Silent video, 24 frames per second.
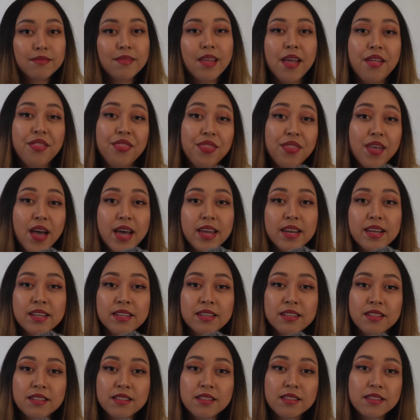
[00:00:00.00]
that
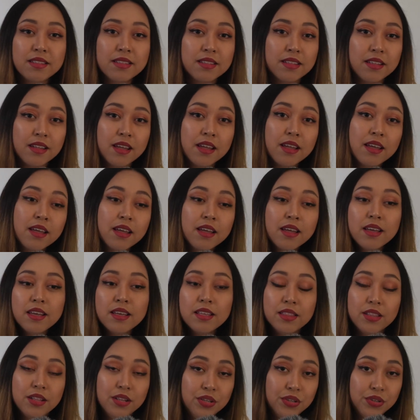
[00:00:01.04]
is
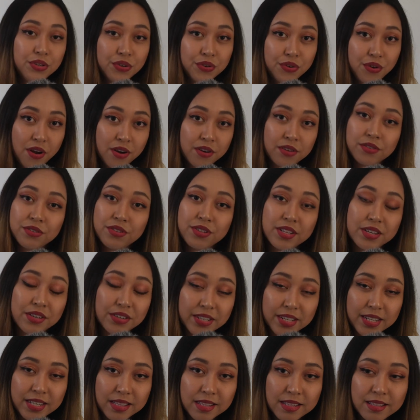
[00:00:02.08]
the Lunar Chronicle
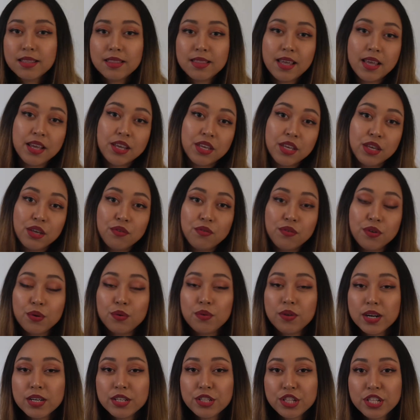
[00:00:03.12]
series. Thank you for
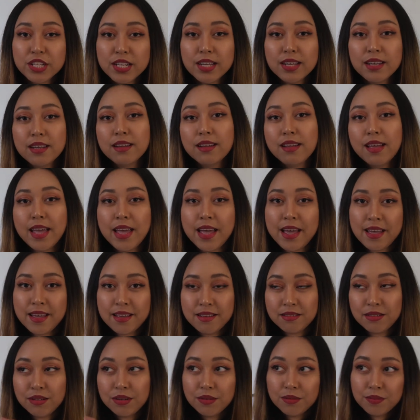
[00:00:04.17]
watching,
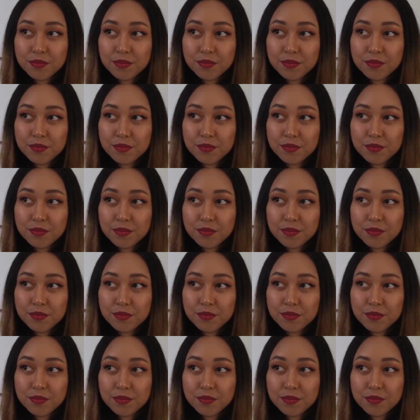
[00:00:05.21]
and